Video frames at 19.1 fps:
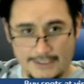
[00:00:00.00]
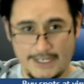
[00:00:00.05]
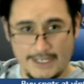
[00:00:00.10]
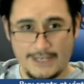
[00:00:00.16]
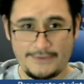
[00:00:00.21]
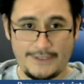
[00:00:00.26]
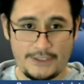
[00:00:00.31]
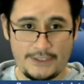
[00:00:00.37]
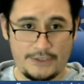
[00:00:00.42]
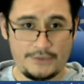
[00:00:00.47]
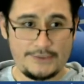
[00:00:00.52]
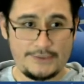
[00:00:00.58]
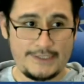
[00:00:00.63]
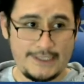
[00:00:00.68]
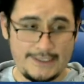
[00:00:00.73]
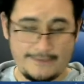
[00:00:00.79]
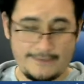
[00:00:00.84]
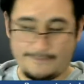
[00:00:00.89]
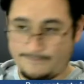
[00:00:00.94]
thank you,
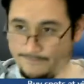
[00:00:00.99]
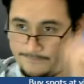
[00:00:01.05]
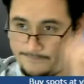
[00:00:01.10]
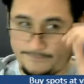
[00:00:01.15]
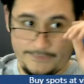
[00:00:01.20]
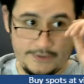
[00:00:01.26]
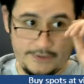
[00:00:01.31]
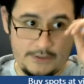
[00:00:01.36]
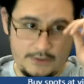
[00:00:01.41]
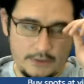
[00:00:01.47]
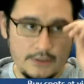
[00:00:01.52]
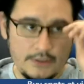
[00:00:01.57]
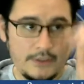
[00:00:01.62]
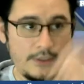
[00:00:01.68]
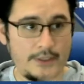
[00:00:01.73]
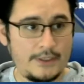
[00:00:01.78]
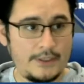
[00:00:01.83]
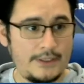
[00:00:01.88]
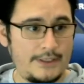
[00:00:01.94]
Jacob.
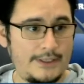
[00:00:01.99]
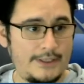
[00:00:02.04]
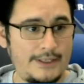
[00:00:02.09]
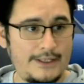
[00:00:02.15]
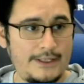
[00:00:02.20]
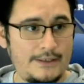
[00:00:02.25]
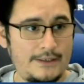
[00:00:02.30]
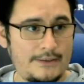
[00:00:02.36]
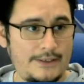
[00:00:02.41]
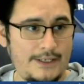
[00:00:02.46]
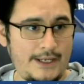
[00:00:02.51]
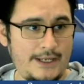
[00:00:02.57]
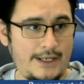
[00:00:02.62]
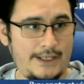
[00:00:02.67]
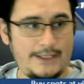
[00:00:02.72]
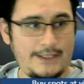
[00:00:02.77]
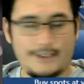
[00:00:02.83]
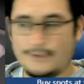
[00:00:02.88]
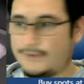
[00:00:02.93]
Uh, okay,
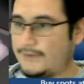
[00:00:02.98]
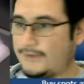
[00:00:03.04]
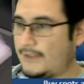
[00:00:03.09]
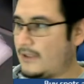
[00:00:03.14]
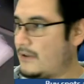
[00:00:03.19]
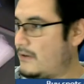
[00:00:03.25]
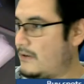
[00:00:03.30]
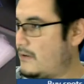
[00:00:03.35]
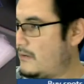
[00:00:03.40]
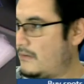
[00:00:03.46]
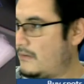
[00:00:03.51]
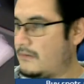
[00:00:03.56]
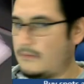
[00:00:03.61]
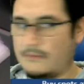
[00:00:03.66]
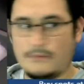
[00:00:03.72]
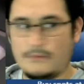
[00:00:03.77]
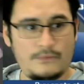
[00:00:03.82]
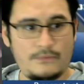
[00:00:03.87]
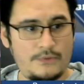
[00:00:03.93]
so
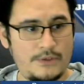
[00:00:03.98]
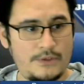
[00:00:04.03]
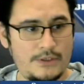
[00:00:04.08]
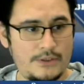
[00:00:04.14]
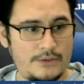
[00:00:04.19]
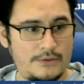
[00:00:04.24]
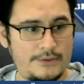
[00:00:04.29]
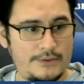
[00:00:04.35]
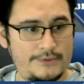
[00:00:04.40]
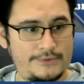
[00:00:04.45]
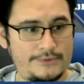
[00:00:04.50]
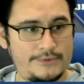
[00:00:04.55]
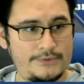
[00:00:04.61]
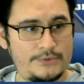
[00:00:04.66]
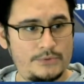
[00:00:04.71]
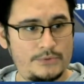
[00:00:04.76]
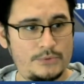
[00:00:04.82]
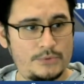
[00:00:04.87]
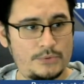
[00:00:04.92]
we're going
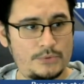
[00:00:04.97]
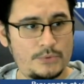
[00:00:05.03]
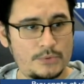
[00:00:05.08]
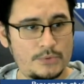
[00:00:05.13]
to,